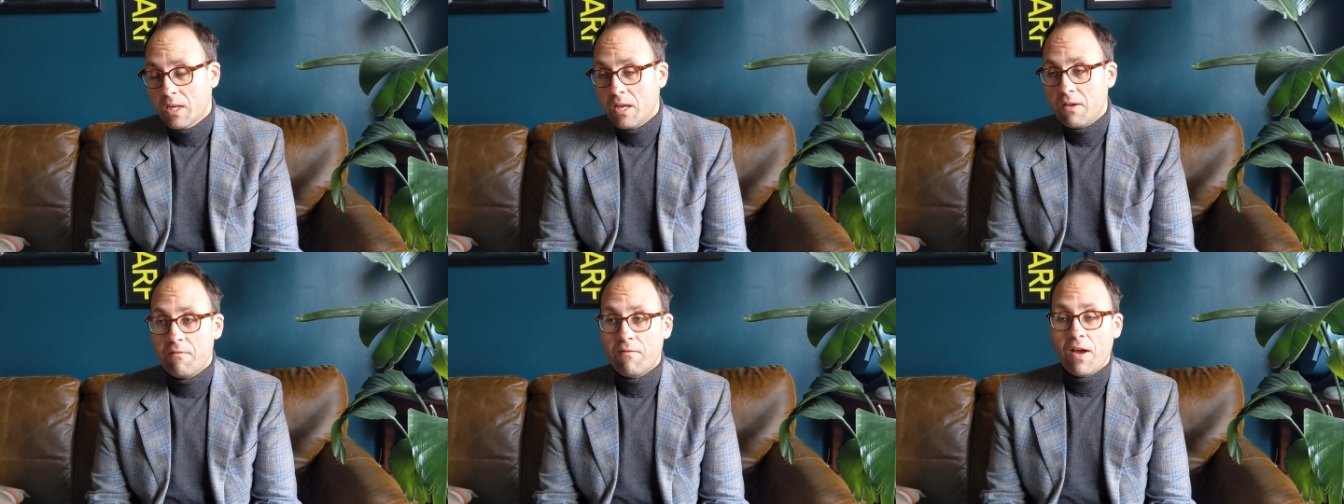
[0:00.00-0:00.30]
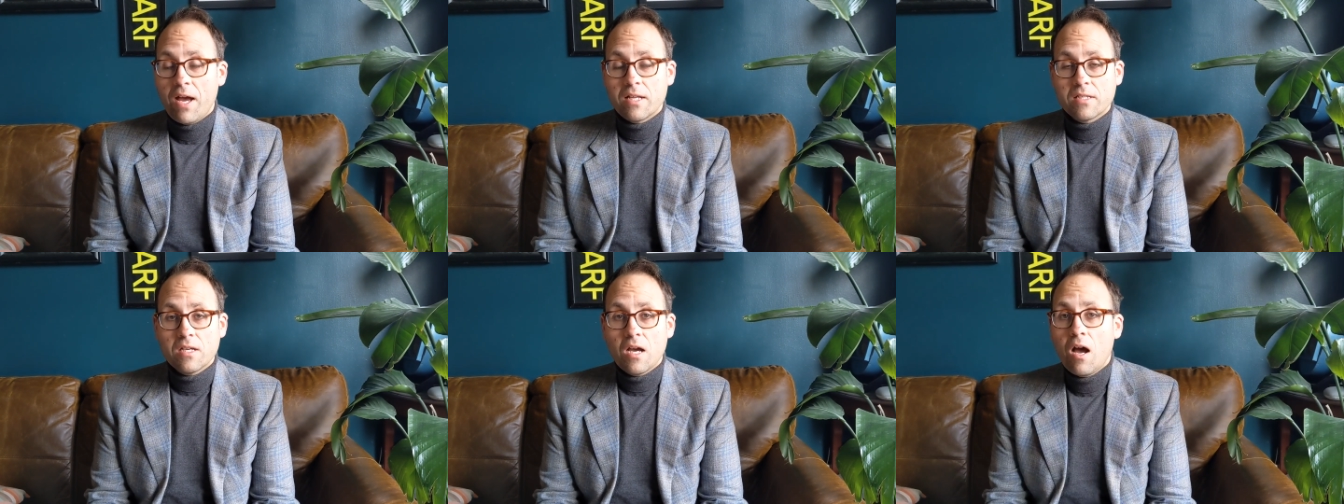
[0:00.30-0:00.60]
In
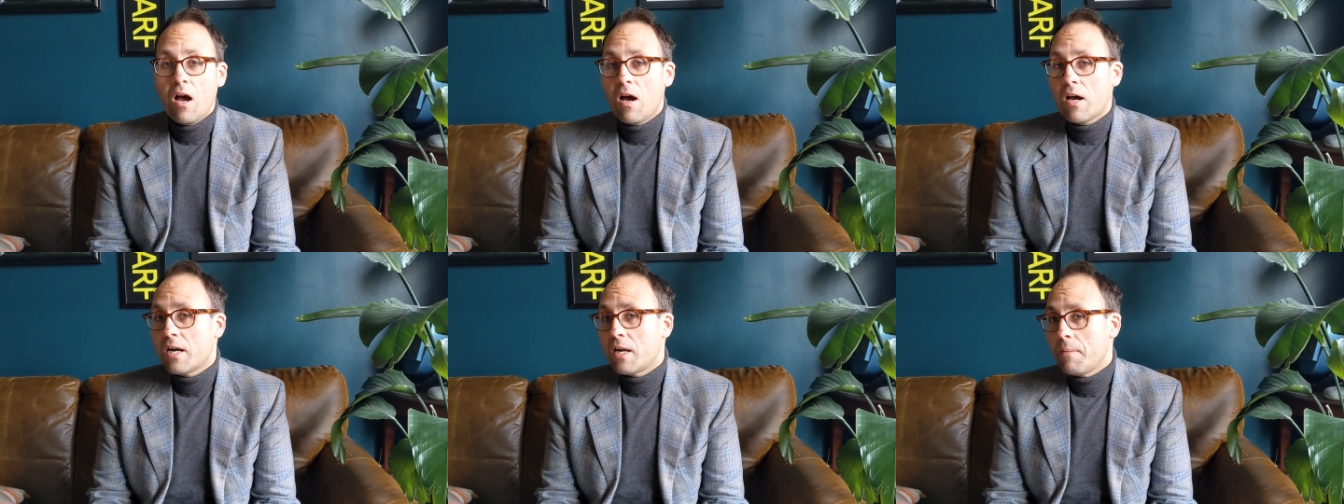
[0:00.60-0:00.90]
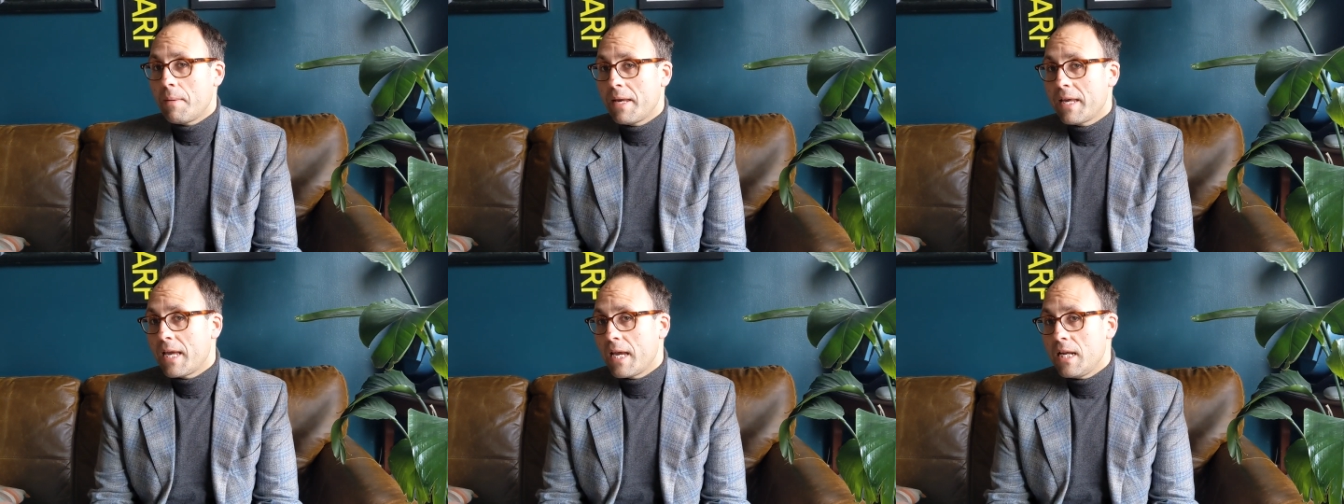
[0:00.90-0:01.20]
fact, I hardly
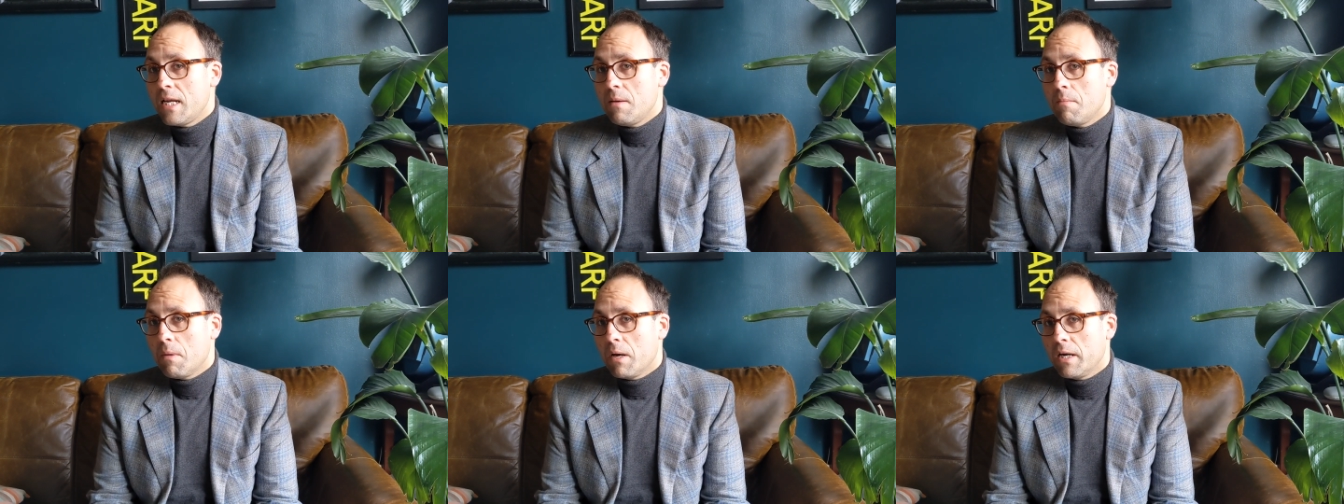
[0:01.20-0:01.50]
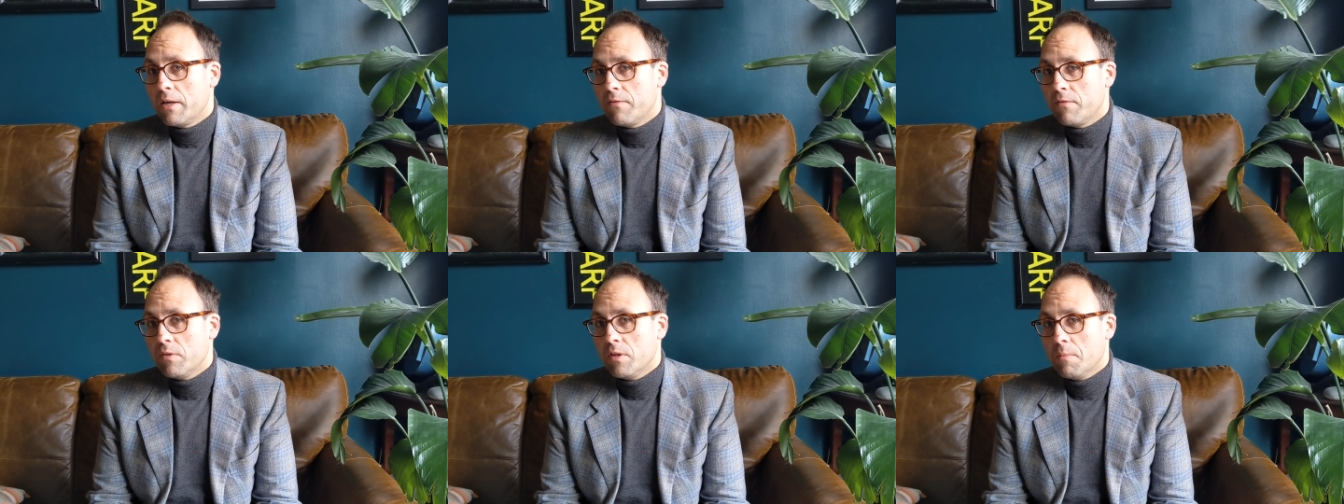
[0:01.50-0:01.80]
make any
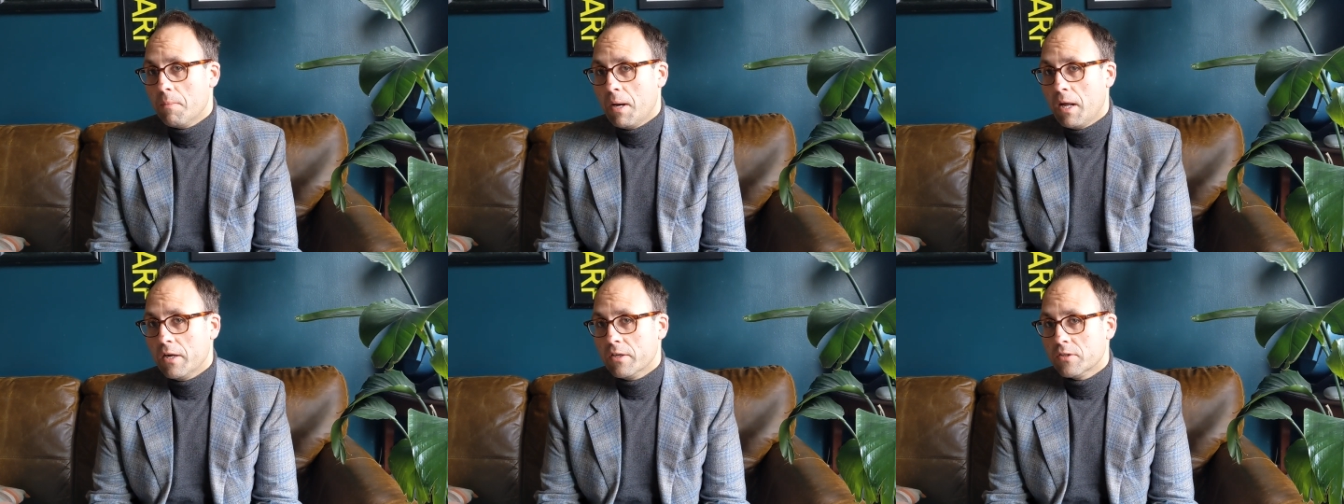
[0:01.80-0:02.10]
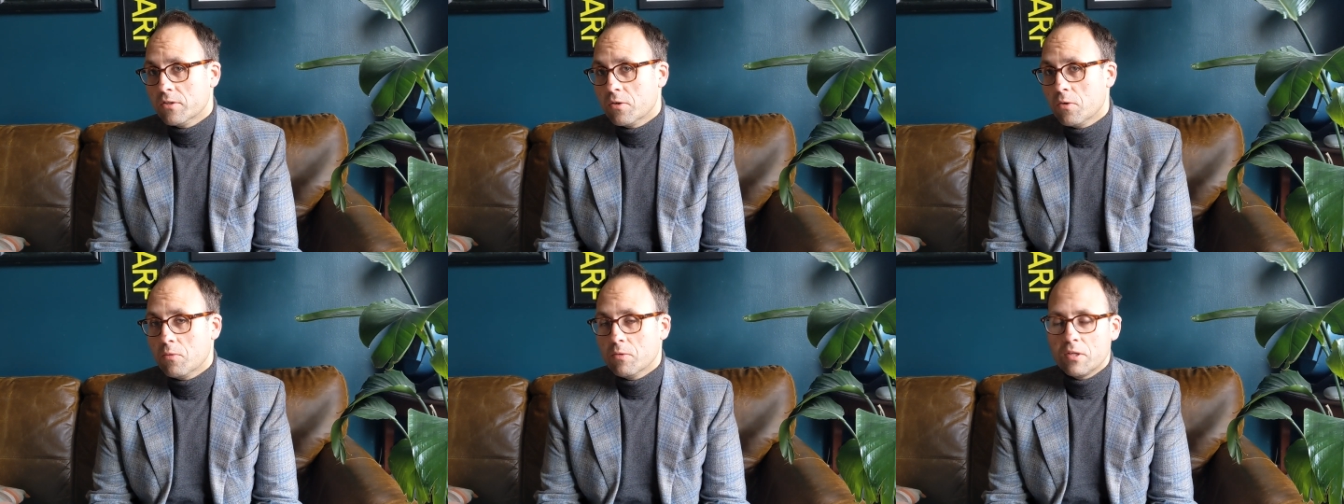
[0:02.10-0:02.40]
money from the butler
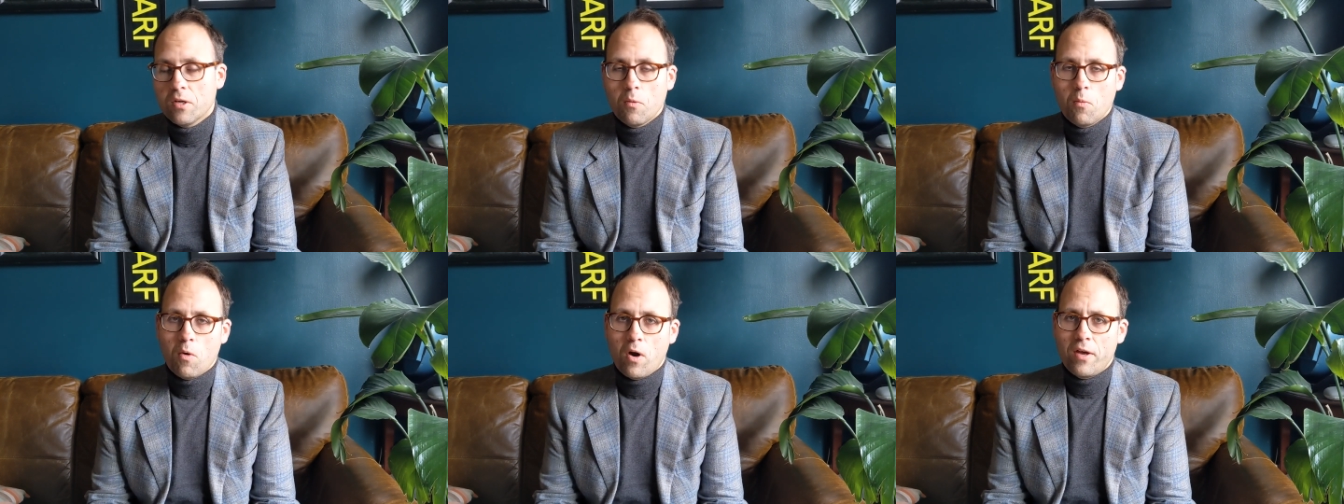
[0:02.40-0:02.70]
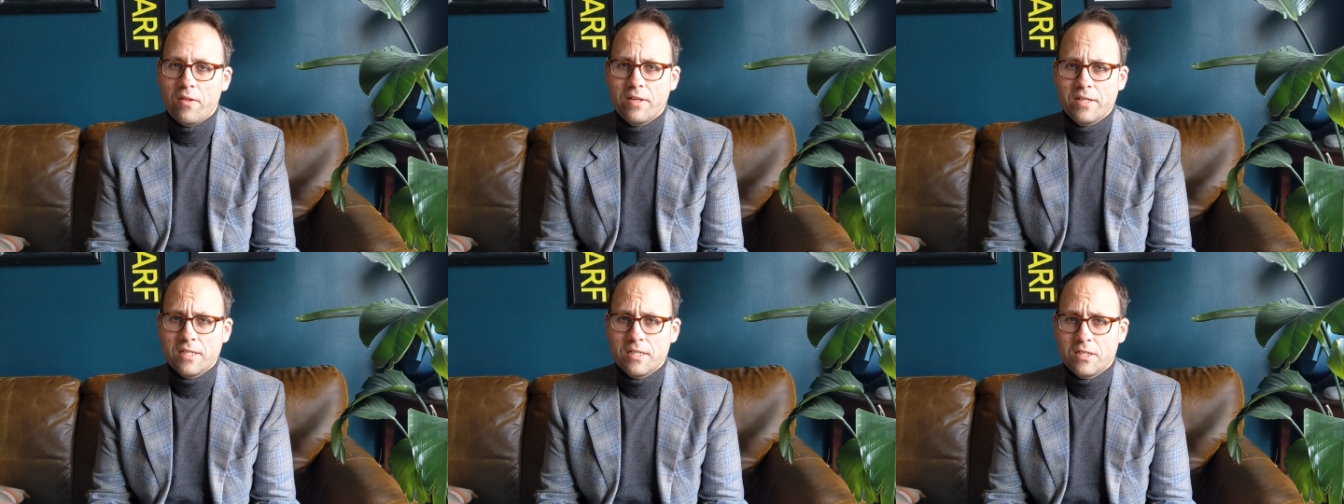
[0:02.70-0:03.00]
school. Don't
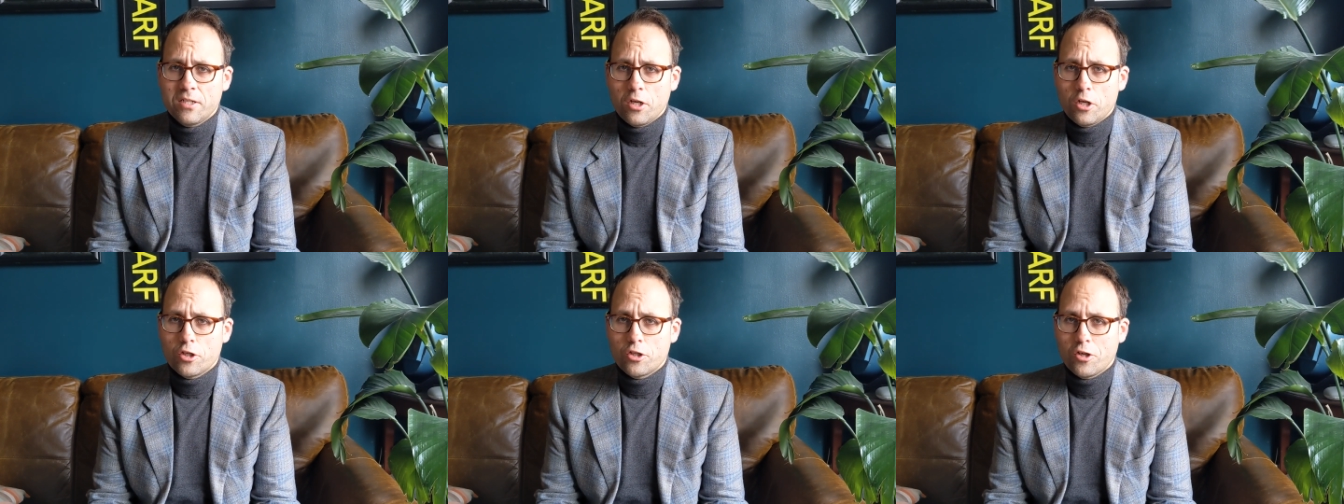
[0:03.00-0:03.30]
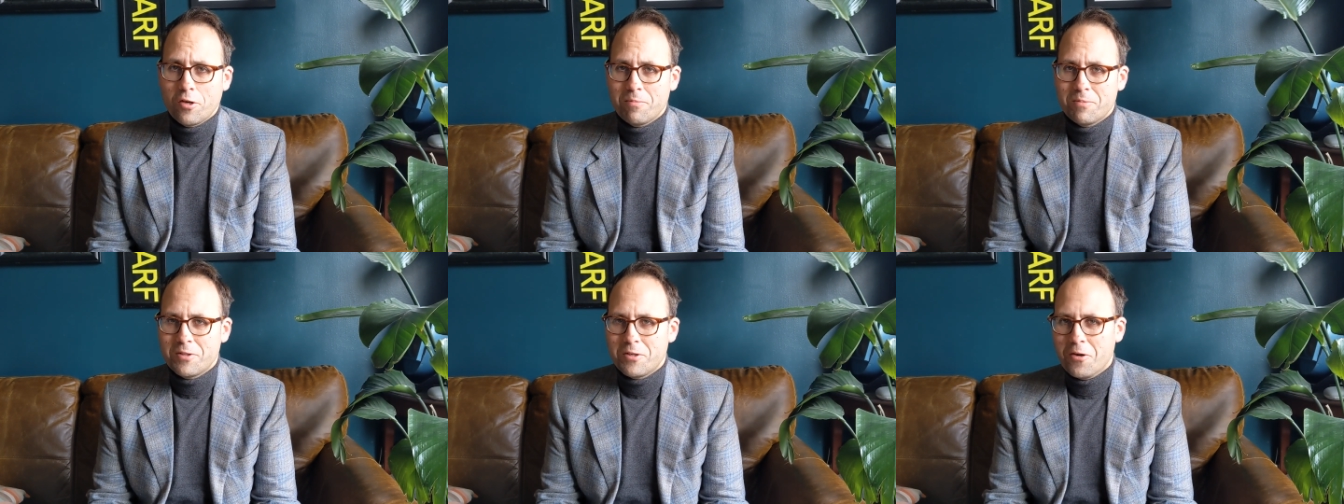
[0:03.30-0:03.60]
worry, this isn't a
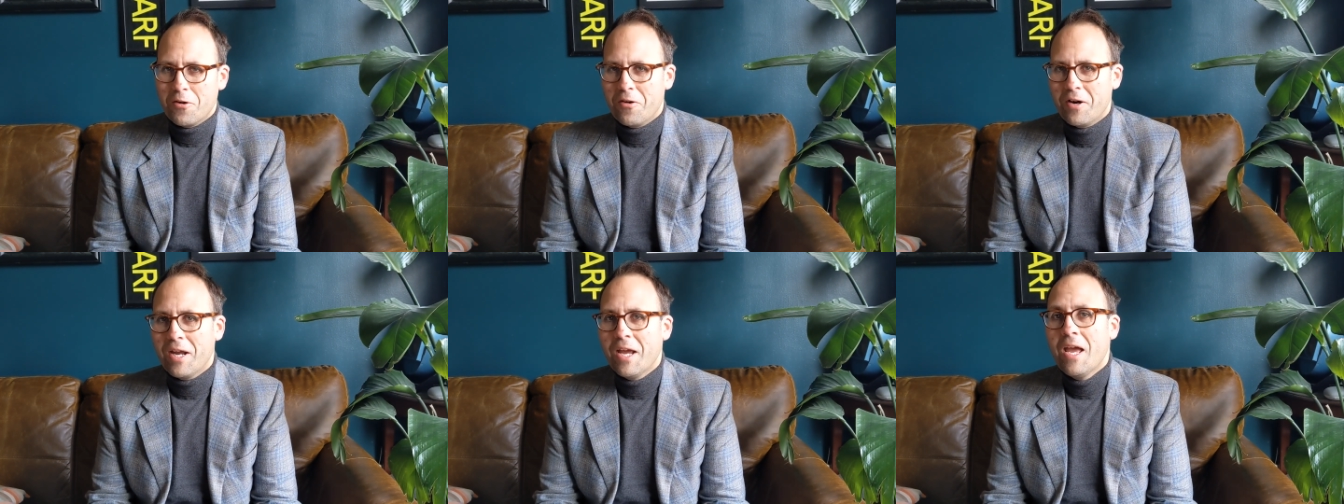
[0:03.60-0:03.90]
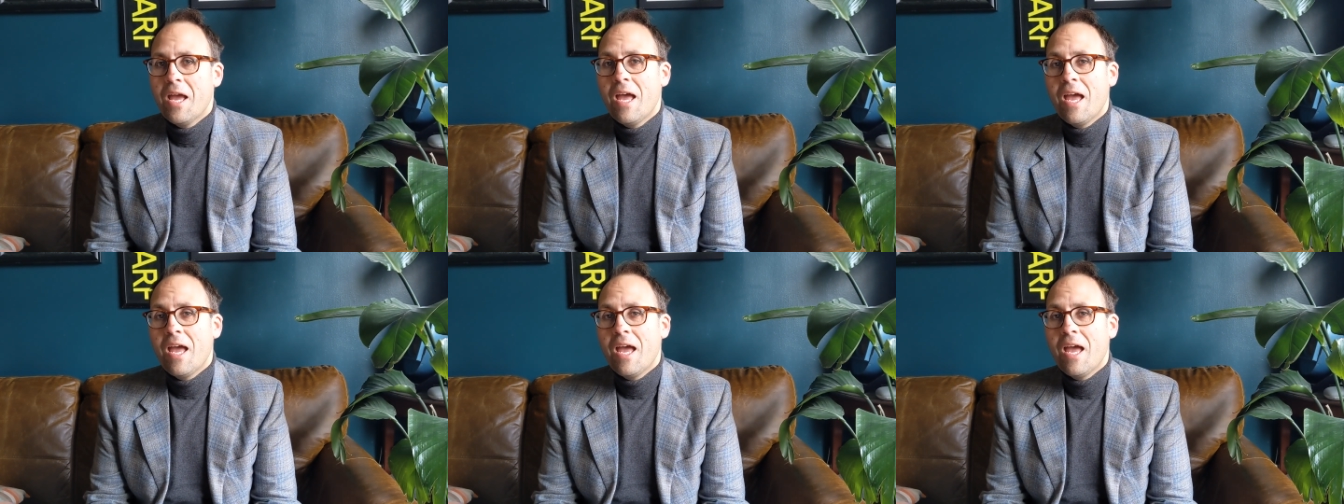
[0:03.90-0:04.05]
sob story.